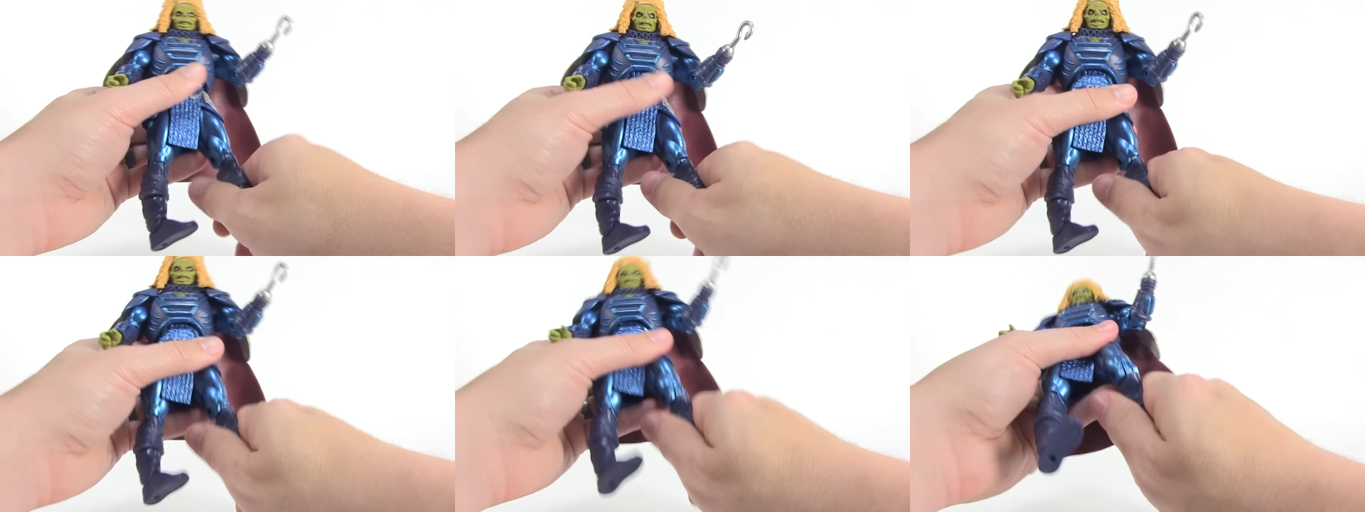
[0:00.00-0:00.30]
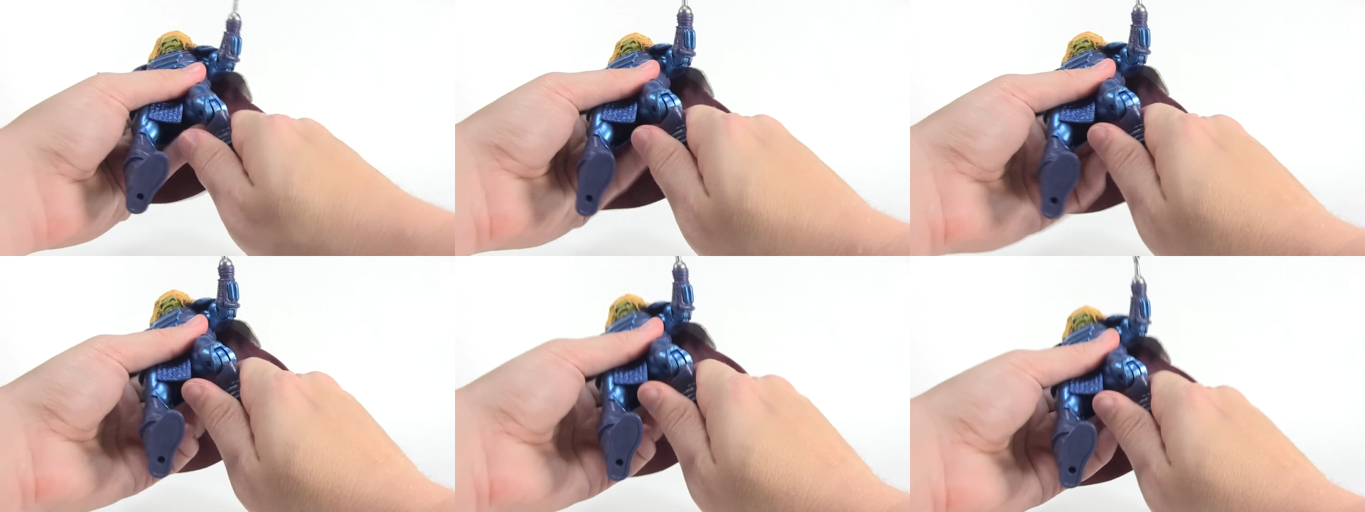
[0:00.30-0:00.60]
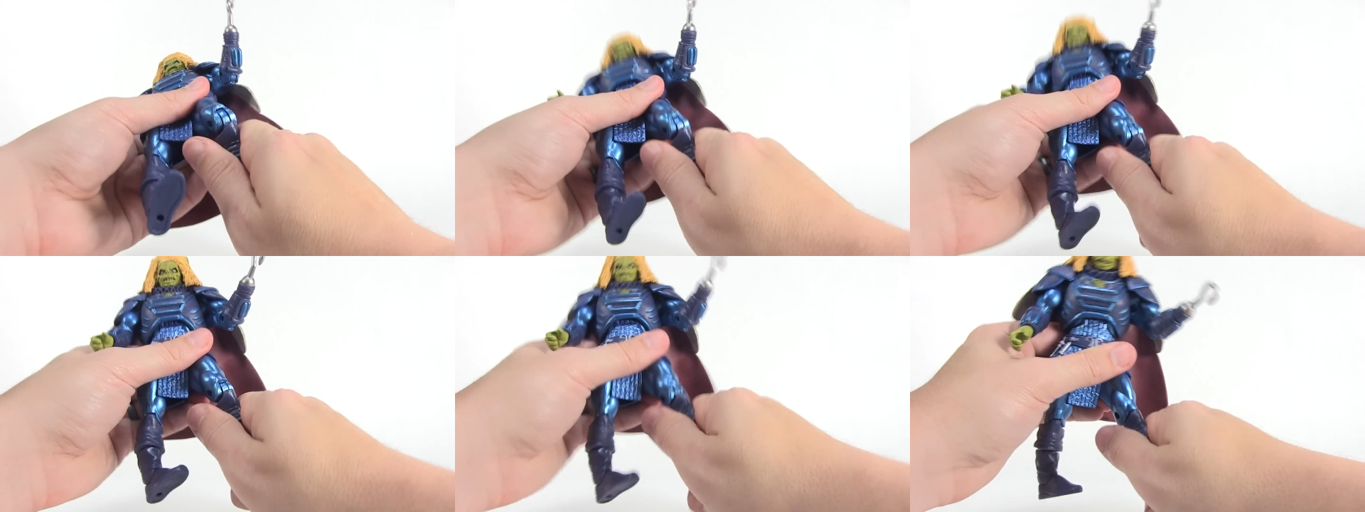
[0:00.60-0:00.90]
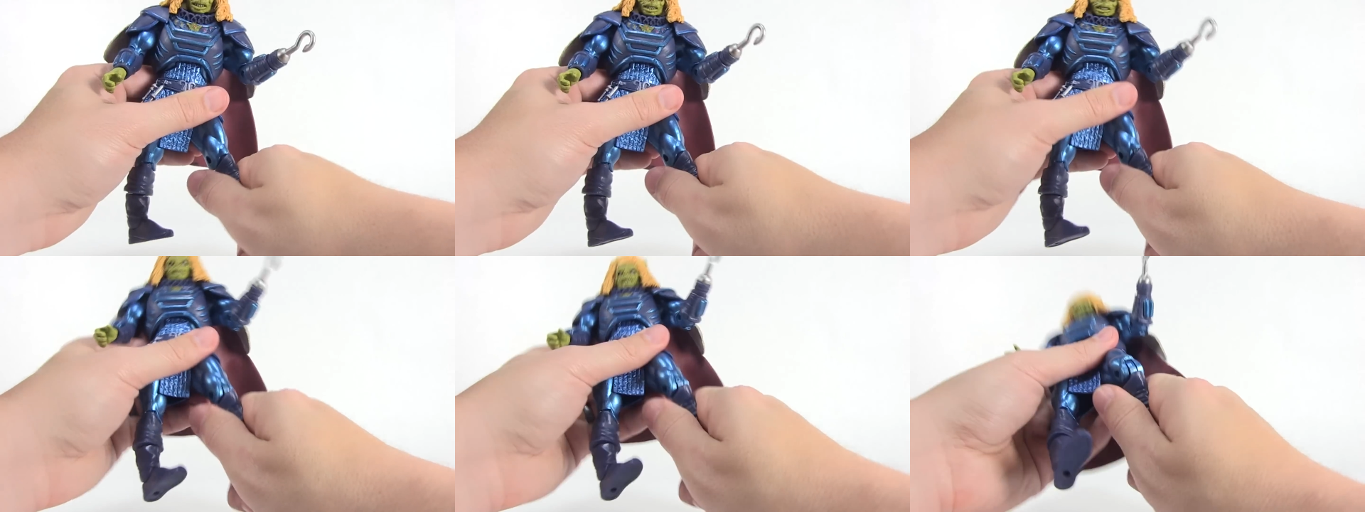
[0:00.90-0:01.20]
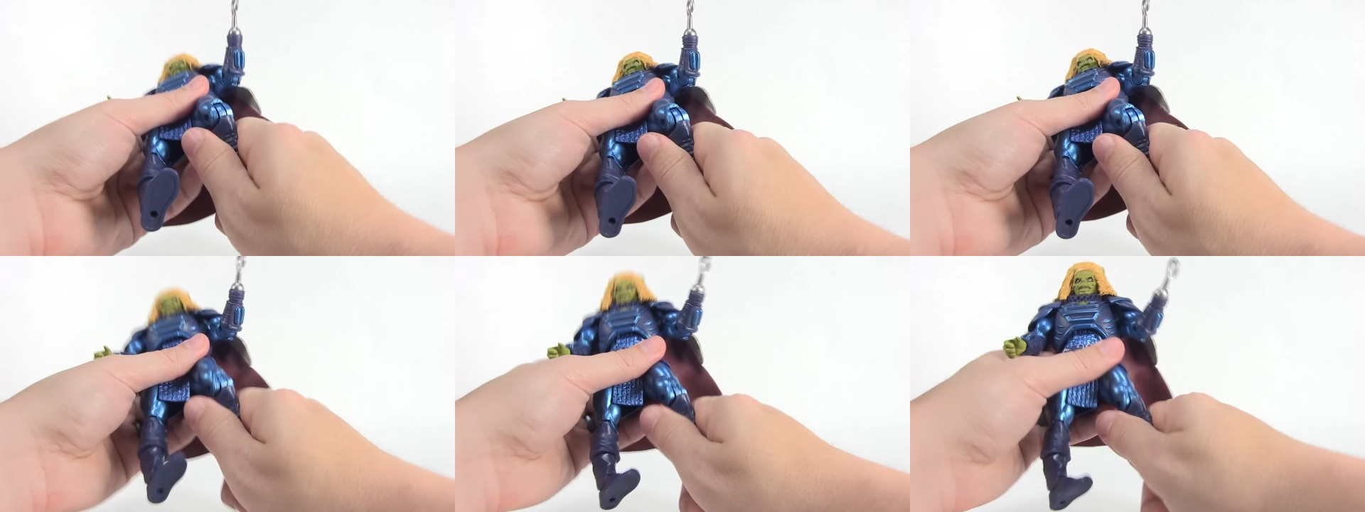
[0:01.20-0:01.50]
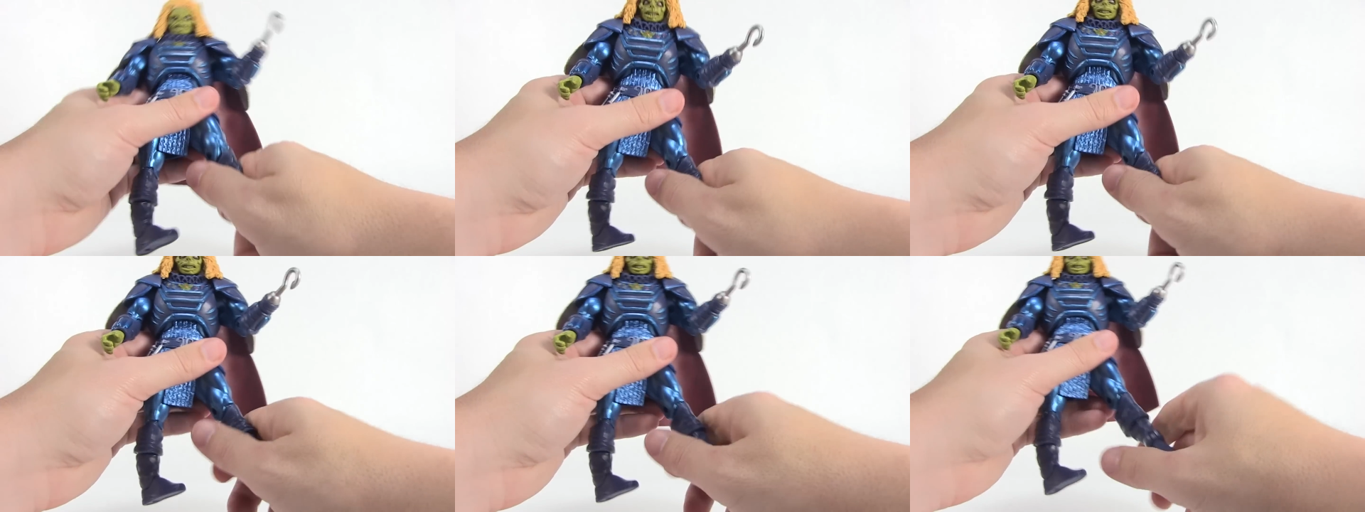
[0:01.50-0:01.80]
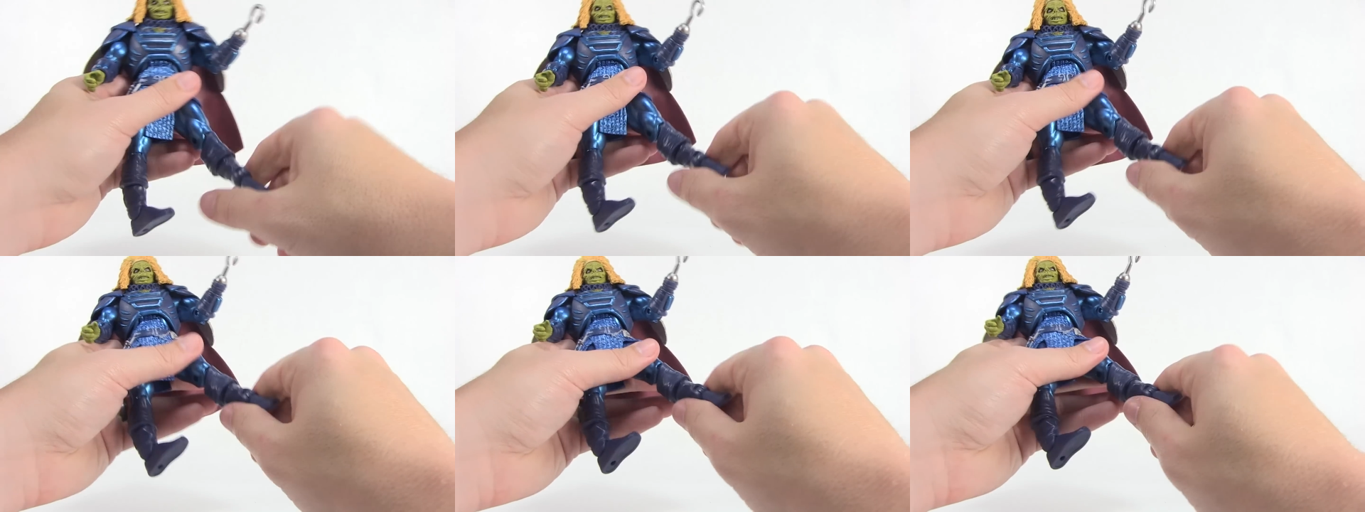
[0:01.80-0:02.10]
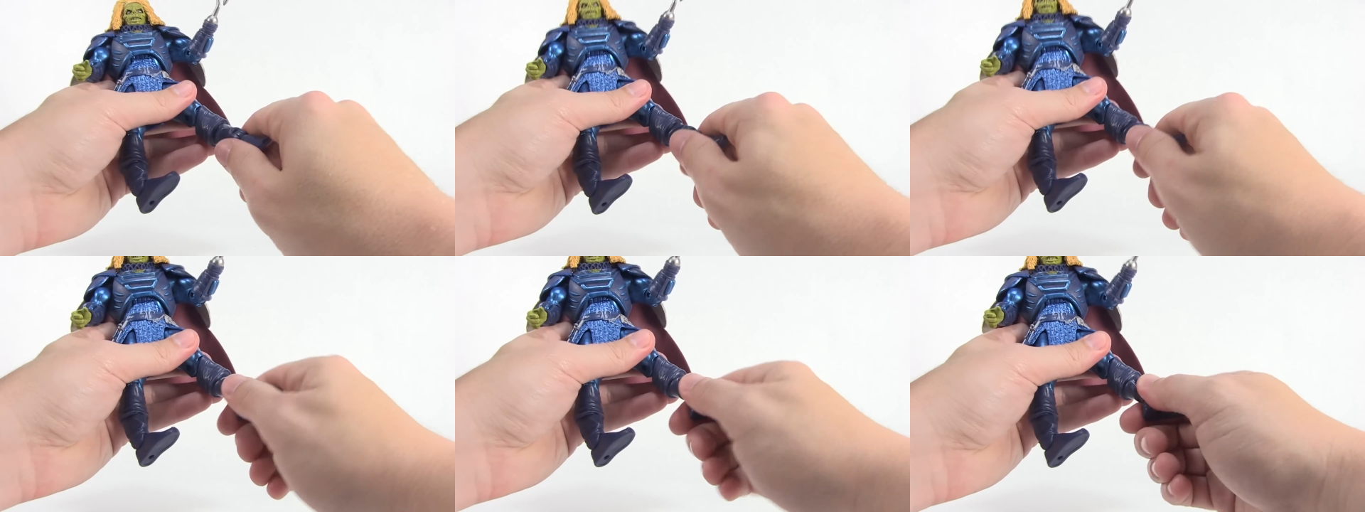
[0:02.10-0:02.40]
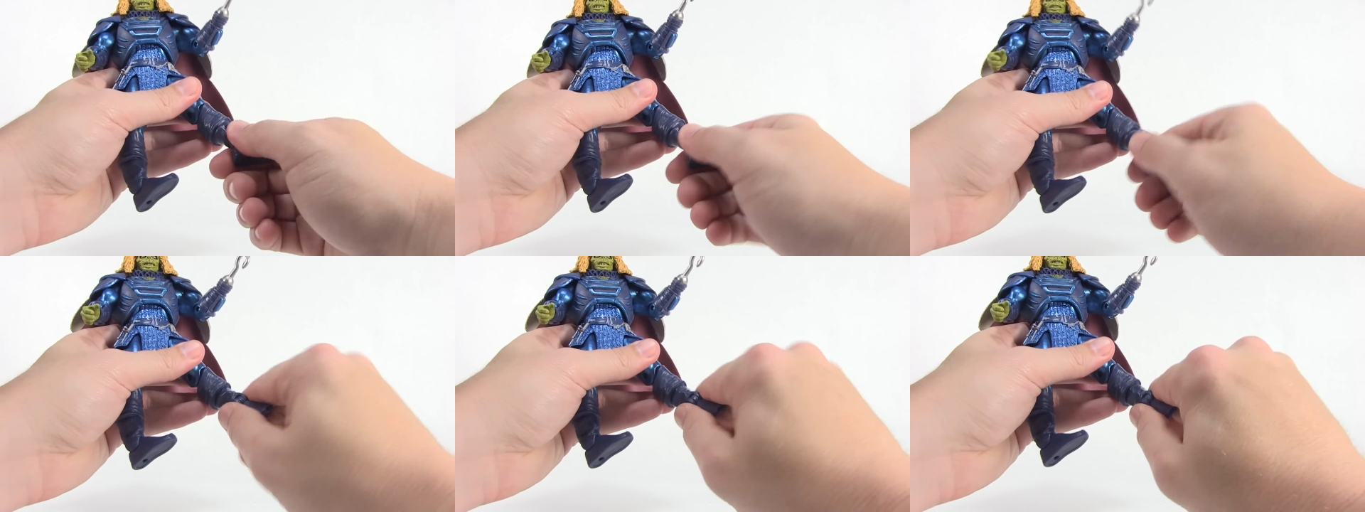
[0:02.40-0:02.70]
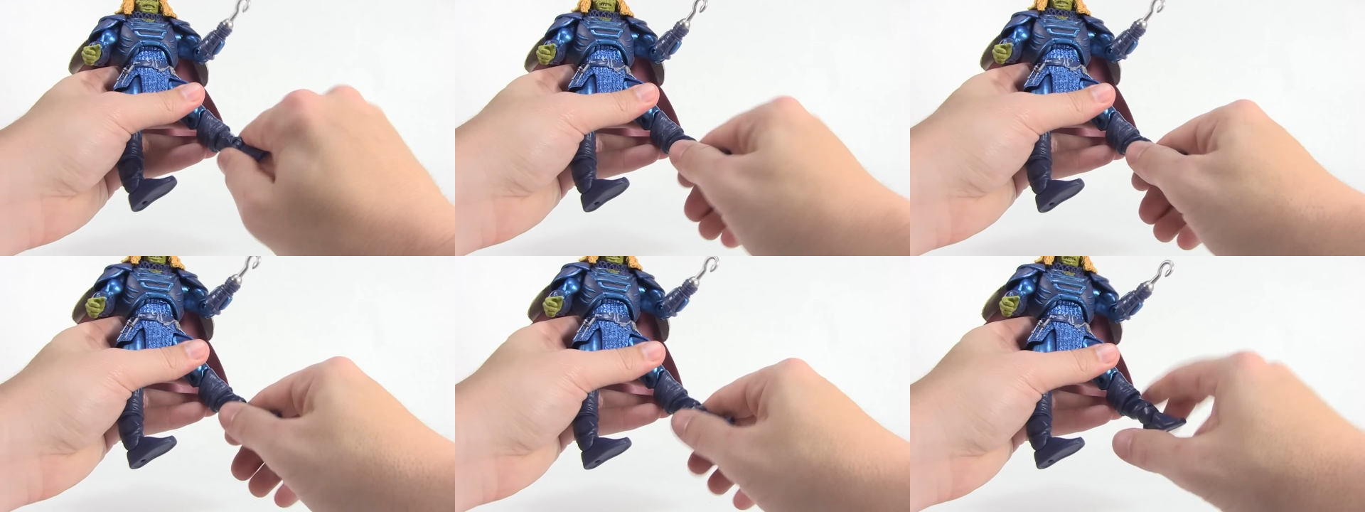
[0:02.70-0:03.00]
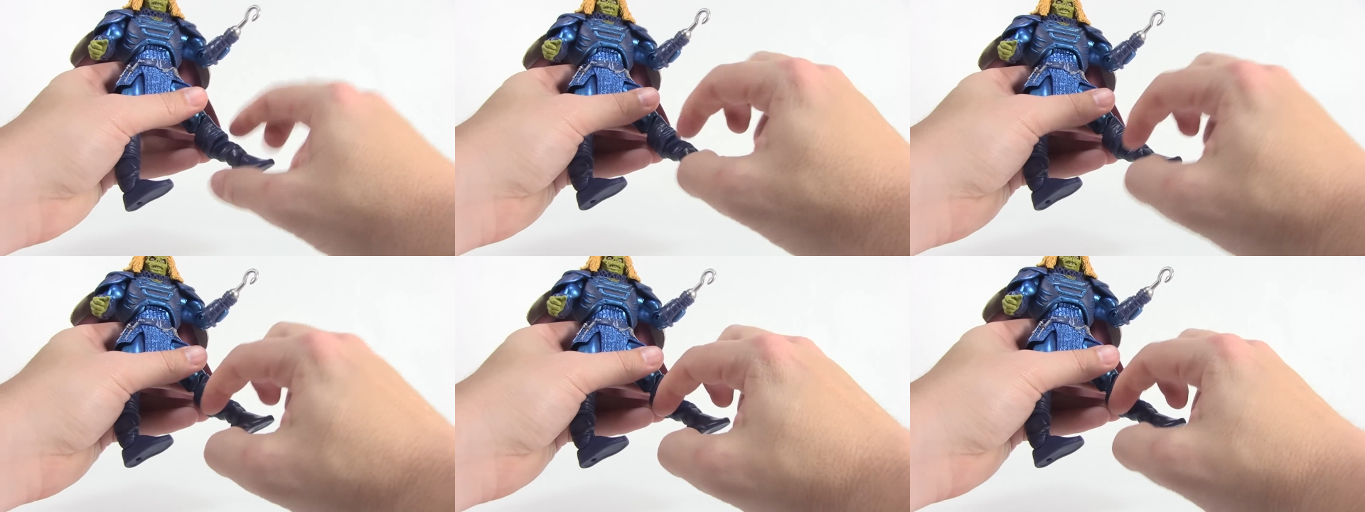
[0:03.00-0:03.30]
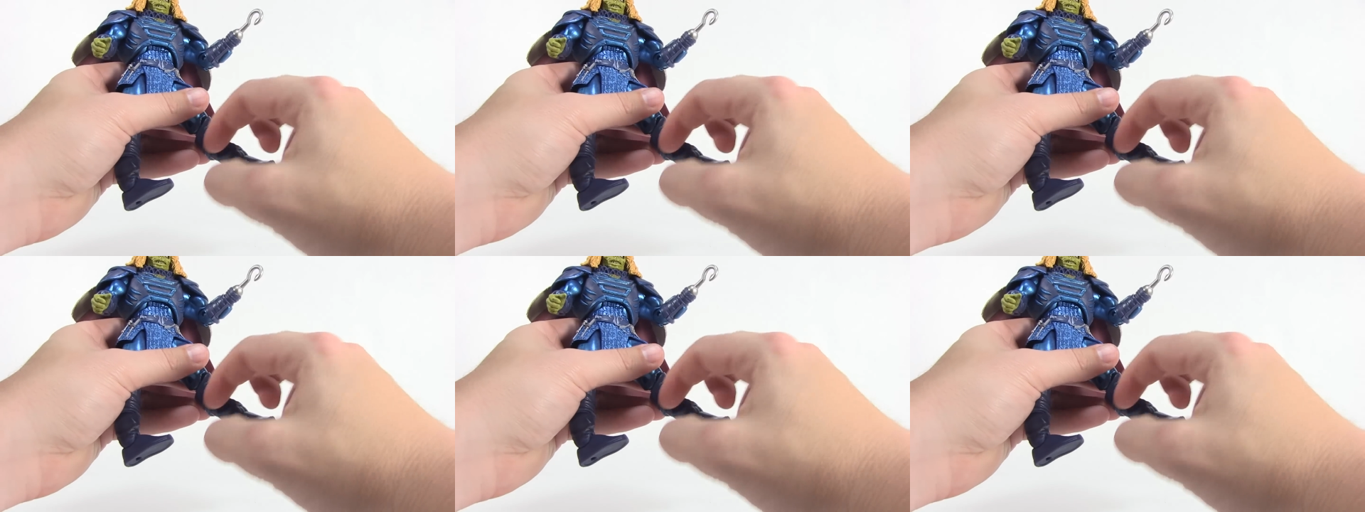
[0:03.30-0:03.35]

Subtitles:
Nobody's mouth can be seen.